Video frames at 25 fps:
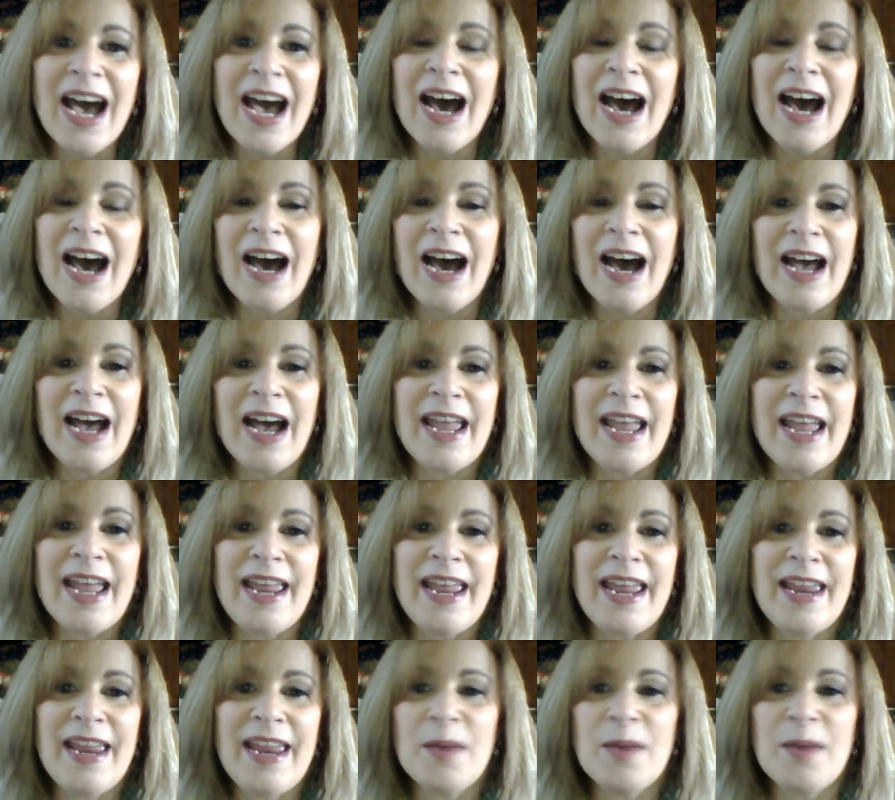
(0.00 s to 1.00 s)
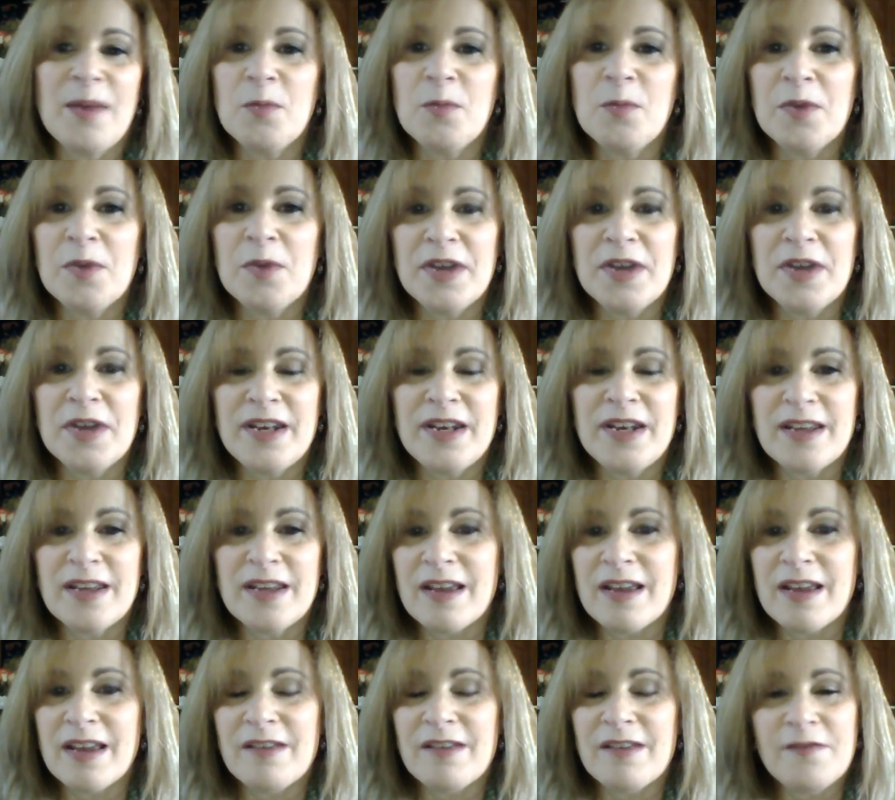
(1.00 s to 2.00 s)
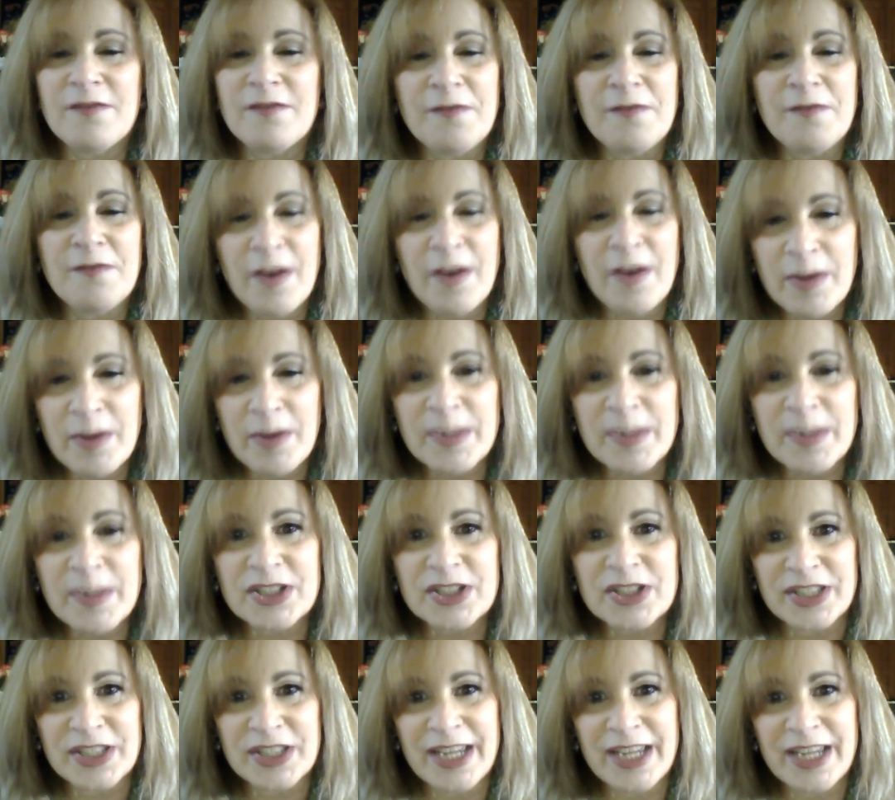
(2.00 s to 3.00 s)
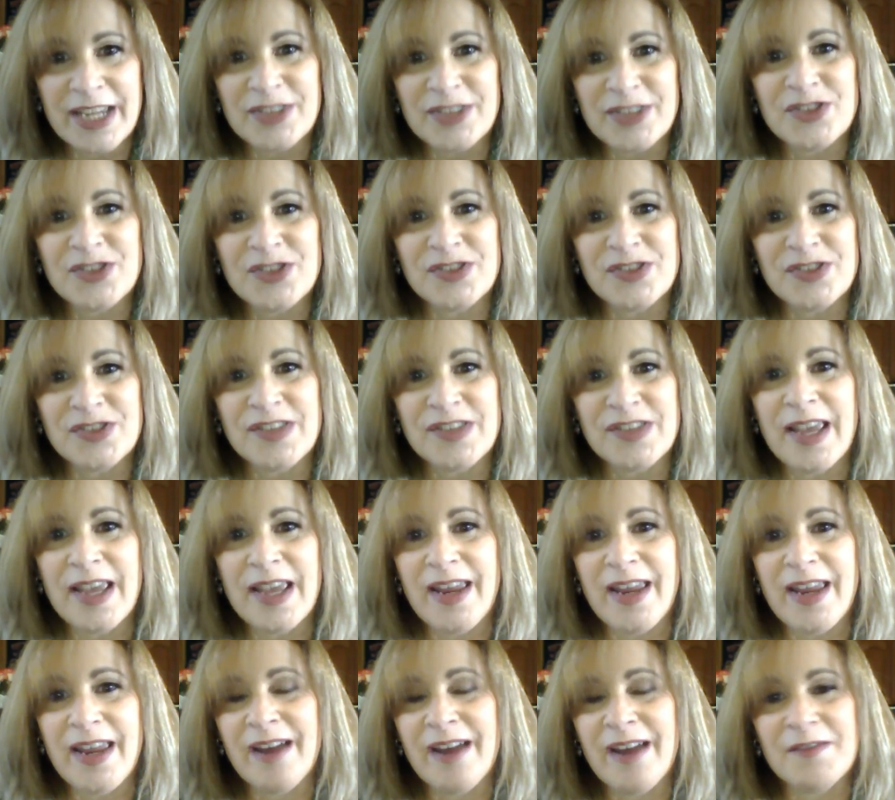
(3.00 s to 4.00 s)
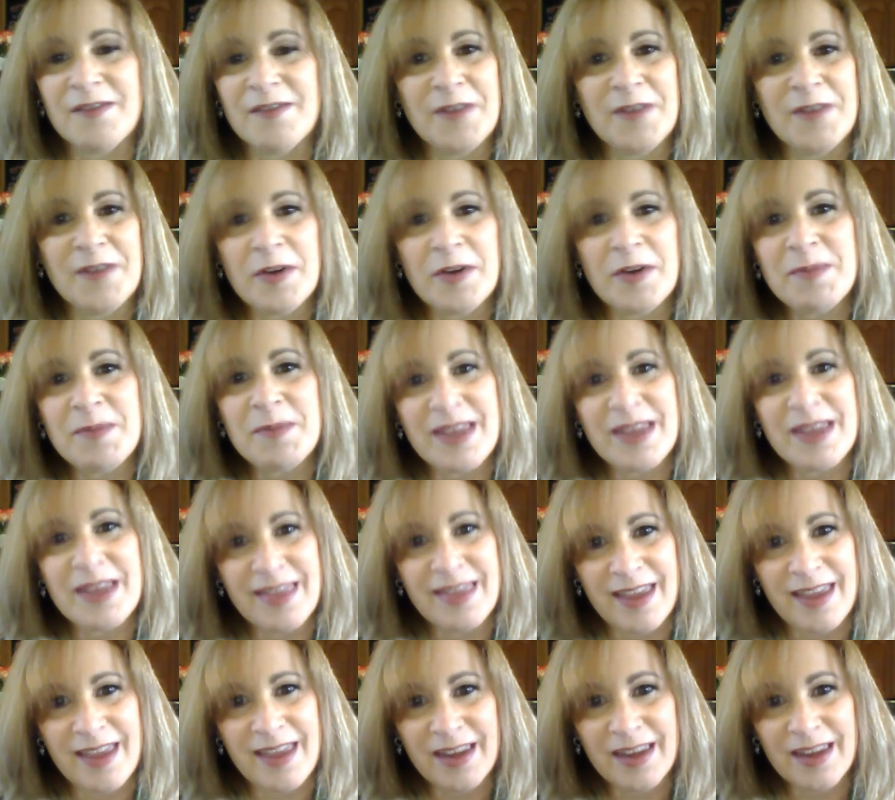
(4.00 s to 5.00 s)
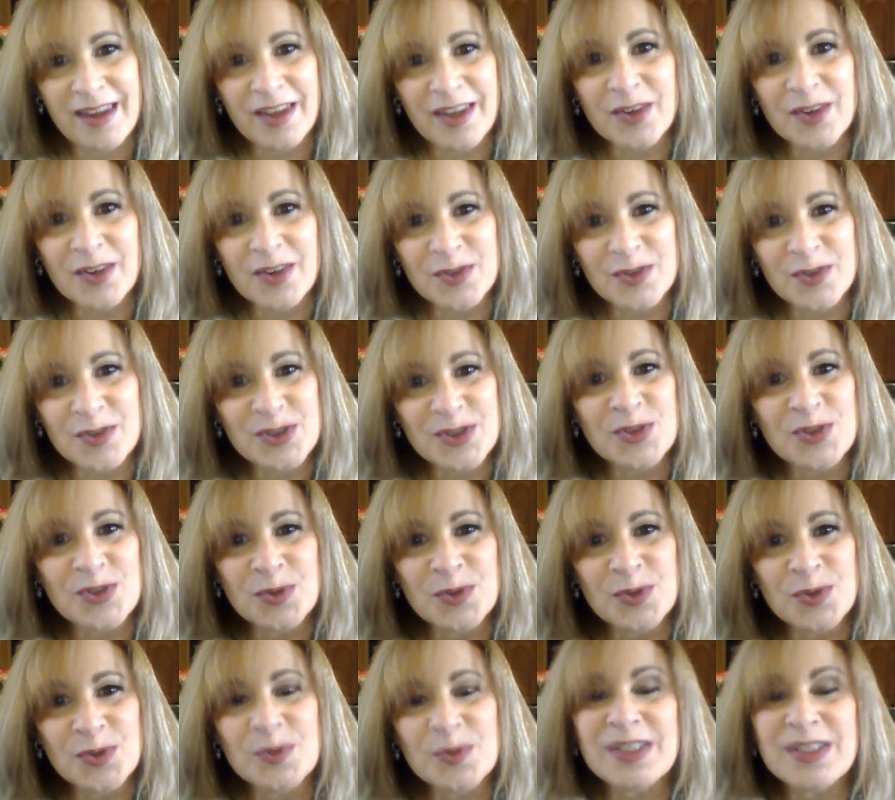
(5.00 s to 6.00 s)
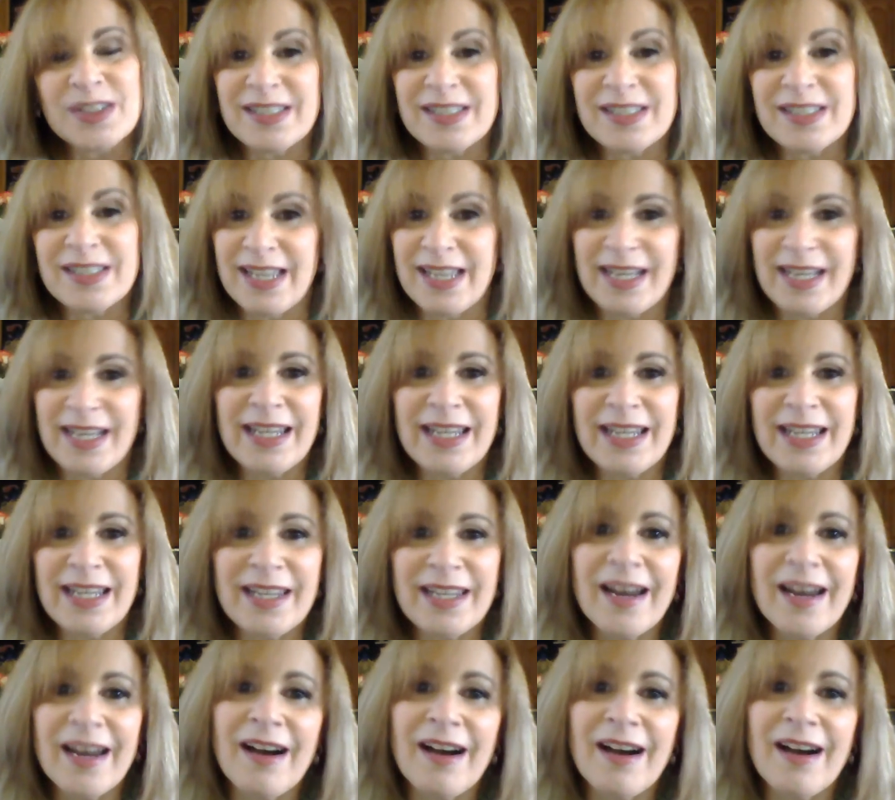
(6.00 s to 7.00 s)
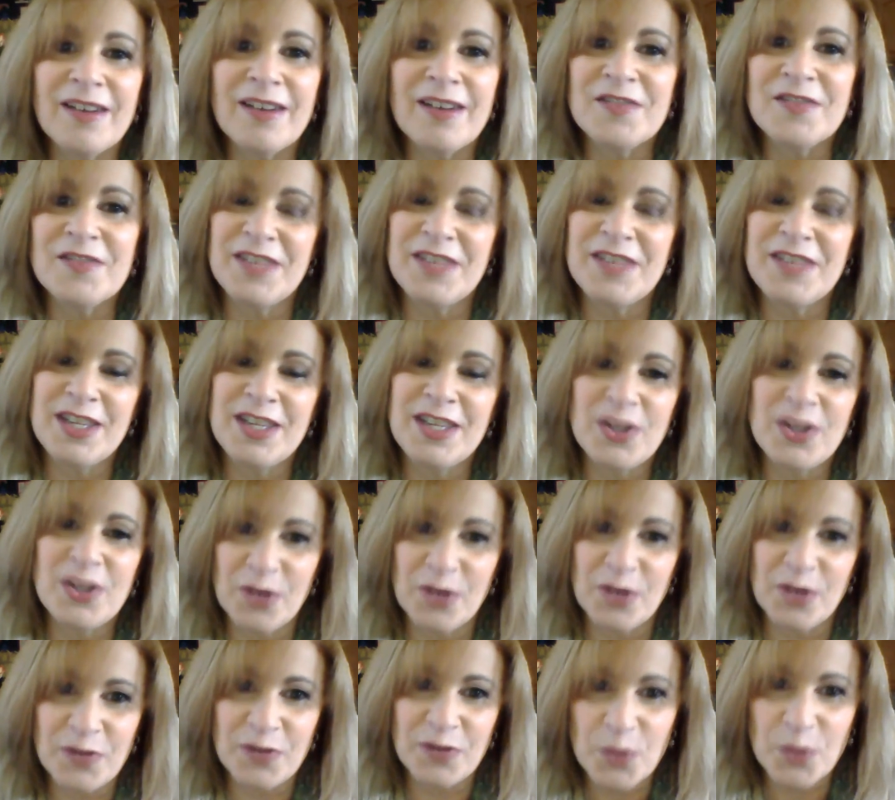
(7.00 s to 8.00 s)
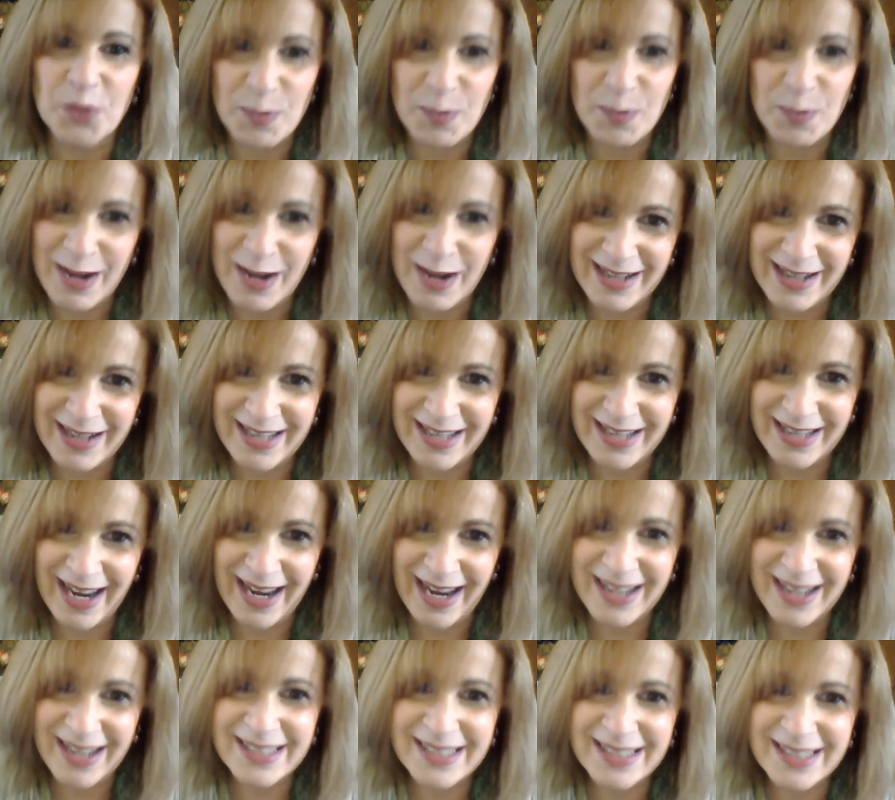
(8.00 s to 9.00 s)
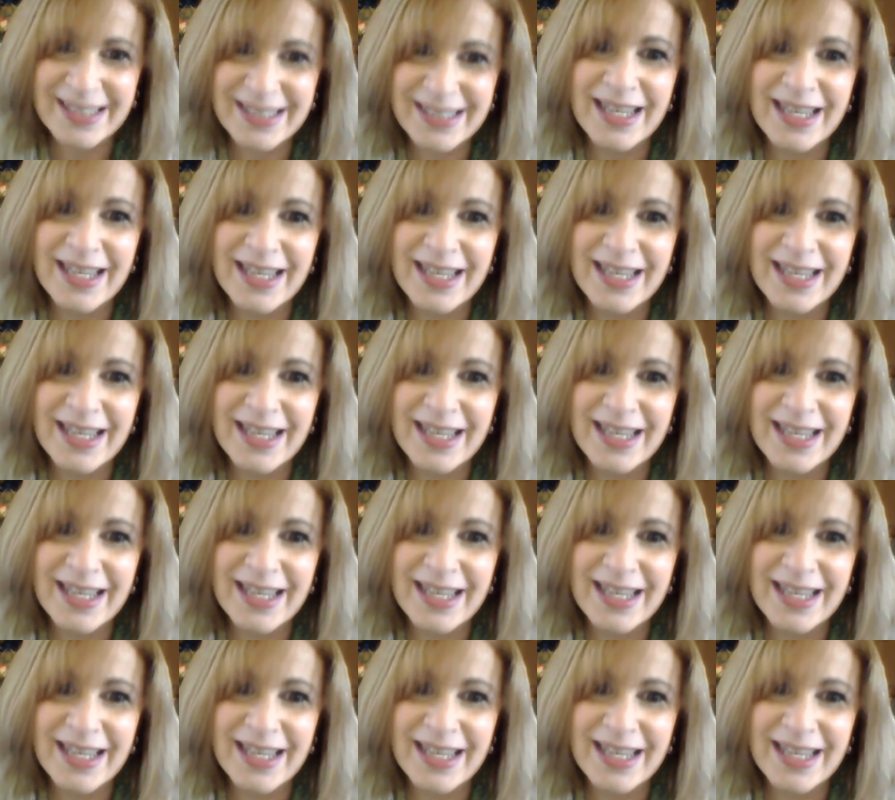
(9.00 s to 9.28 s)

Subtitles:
I would very much like to say a very big thank you to Sadie of the Yarnivore Podcast